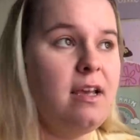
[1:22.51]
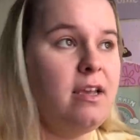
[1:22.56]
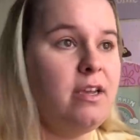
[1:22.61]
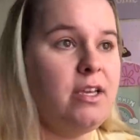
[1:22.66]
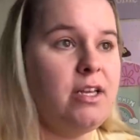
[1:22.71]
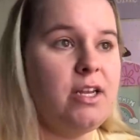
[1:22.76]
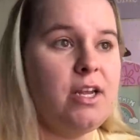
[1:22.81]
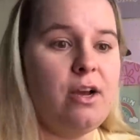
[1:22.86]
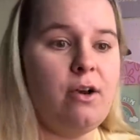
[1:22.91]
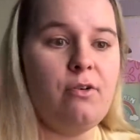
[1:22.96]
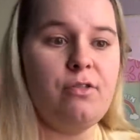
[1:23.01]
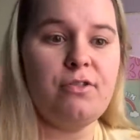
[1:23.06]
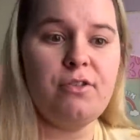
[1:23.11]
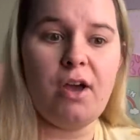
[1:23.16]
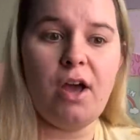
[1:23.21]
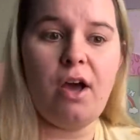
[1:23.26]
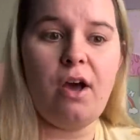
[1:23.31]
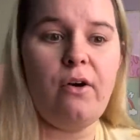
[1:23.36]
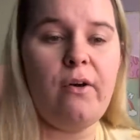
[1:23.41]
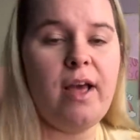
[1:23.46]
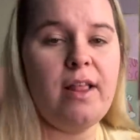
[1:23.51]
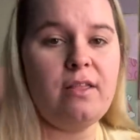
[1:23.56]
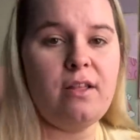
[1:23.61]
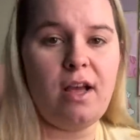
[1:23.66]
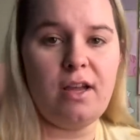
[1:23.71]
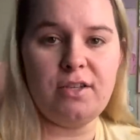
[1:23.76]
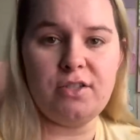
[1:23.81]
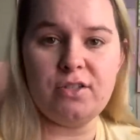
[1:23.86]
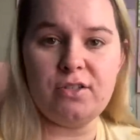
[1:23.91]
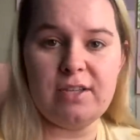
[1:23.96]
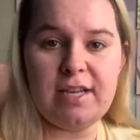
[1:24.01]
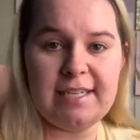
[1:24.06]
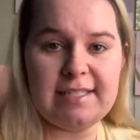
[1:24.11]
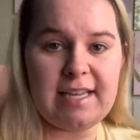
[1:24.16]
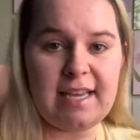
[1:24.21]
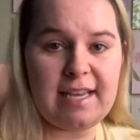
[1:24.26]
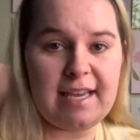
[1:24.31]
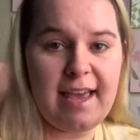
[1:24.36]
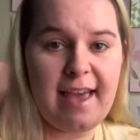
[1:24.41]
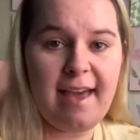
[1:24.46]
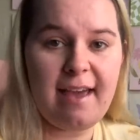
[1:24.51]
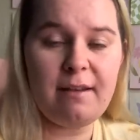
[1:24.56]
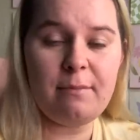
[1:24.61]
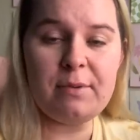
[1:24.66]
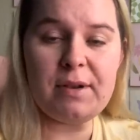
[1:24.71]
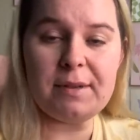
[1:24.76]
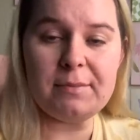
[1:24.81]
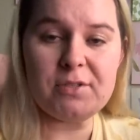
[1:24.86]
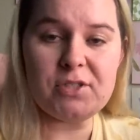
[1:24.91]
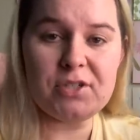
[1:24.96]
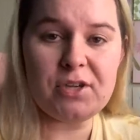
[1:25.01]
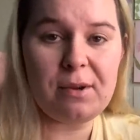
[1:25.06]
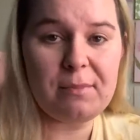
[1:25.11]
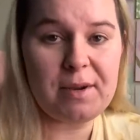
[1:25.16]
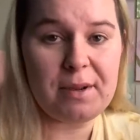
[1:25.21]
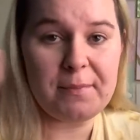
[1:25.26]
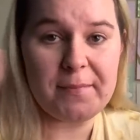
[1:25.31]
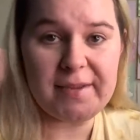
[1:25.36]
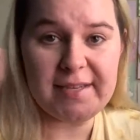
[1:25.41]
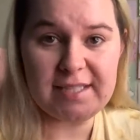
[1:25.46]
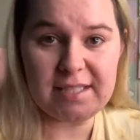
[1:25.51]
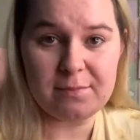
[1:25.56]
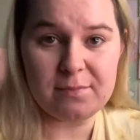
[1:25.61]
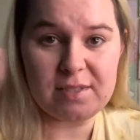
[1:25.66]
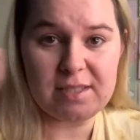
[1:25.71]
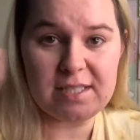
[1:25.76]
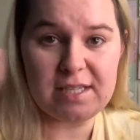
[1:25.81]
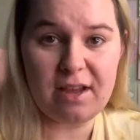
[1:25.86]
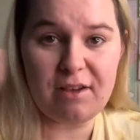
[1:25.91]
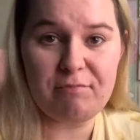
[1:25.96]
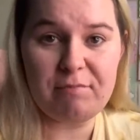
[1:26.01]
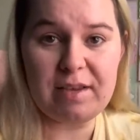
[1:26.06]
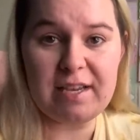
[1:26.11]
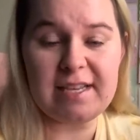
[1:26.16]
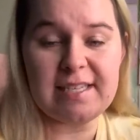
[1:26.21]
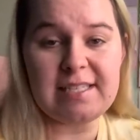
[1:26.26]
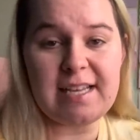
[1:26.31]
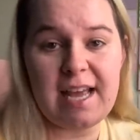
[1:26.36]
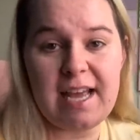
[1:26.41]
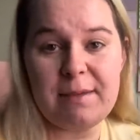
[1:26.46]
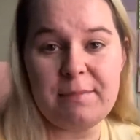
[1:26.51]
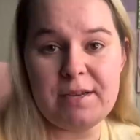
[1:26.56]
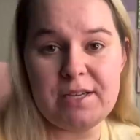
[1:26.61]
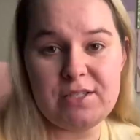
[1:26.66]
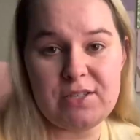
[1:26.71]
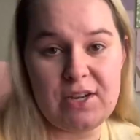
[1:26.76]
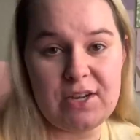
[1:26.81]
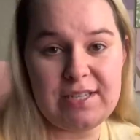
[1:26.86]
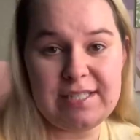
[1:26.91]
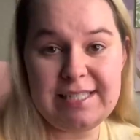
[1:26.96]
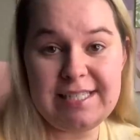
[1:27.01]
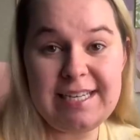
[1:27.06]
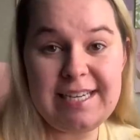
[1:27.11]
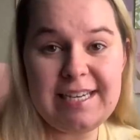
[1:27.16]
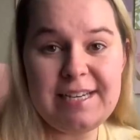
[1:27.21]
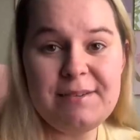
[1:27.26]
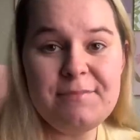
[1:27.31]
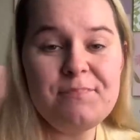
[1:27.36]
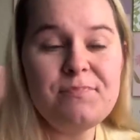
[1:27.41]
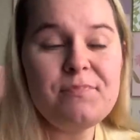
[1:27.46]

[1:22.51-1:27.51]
you know, thorough and logical as I can, but I'm sure I'm going to miss some stuff because I am exhausted.